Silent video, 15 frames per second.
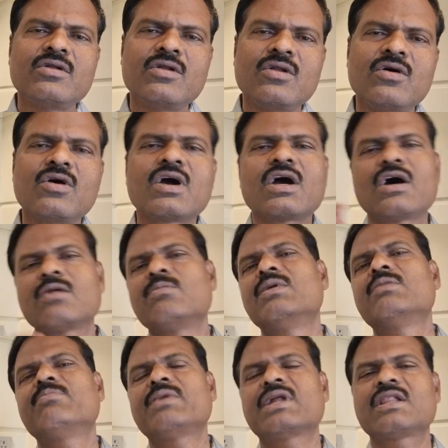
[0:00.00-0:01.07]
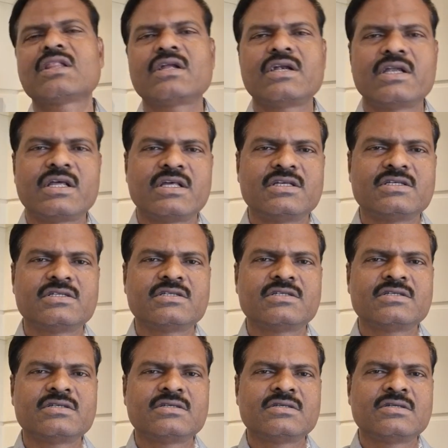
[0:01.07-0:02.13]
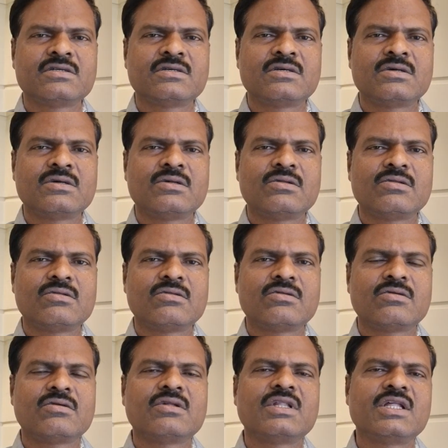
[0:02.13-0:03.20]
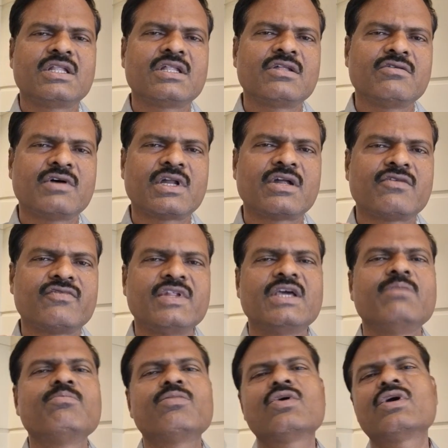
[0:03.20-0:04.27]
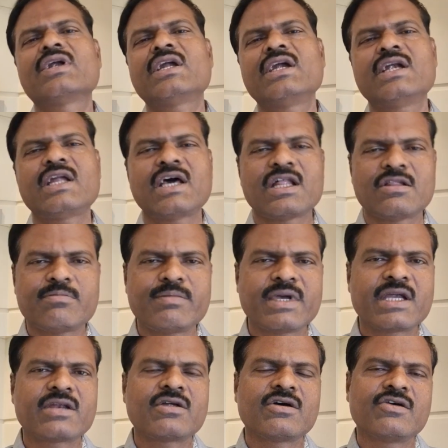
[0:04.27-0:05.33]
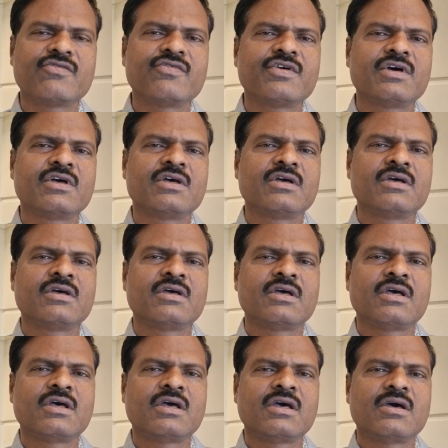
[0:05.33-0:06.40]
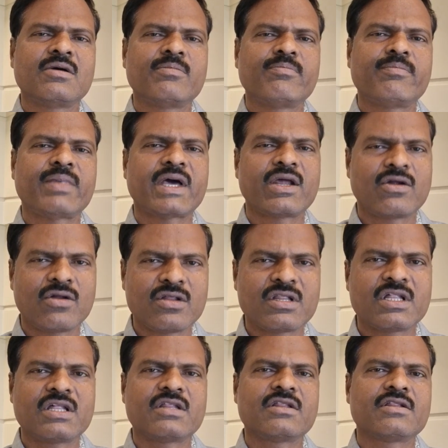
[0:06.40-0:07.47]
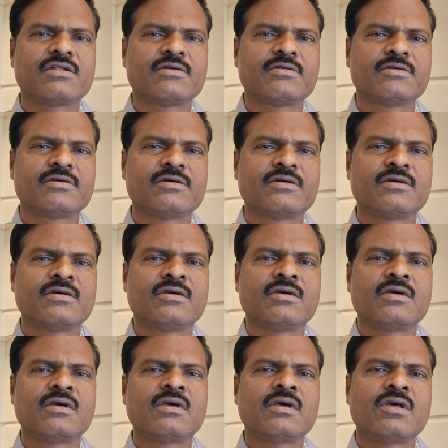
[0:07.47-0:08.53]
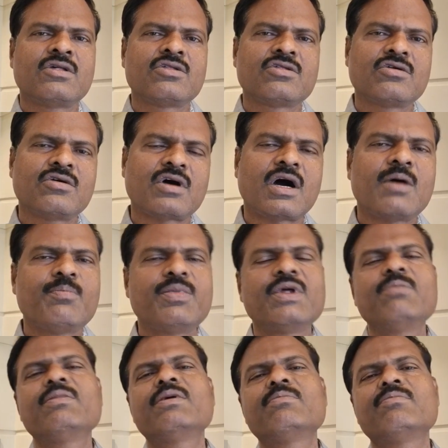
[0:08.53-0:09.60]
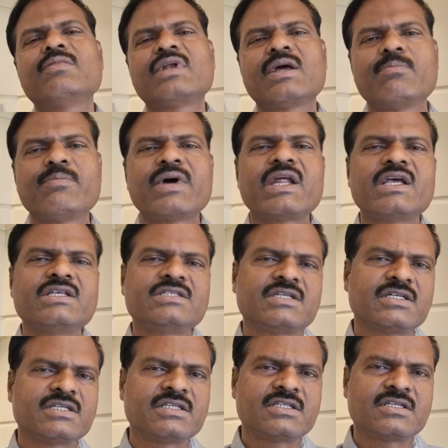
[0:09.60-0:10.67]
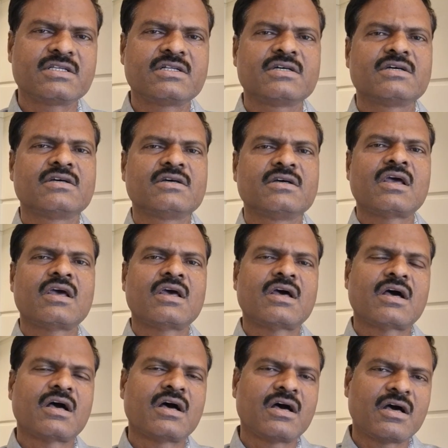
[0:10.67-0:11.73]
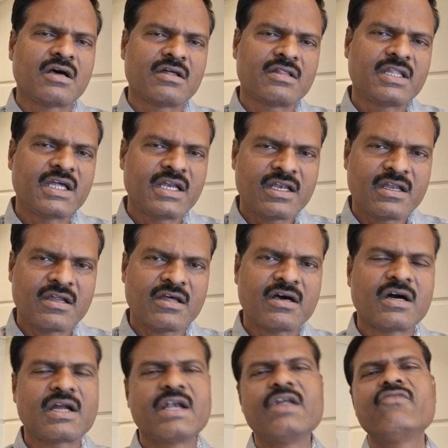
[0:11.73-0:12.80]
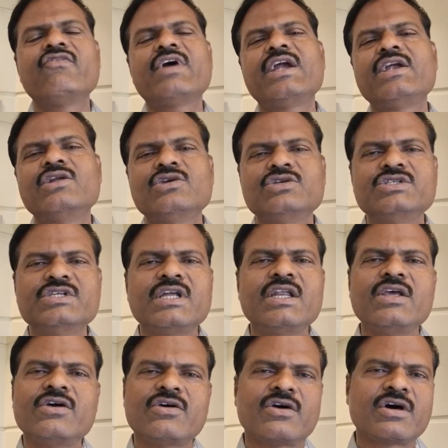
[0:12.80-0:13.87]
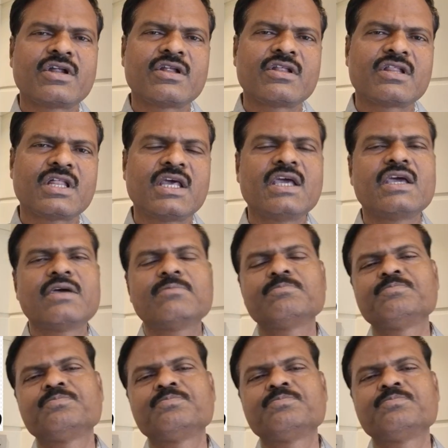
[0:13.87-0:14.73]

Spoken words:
low carbon percentage. So this is one of the important aspect of pyrolysis. So optimum temperatures that are defined usually are, say,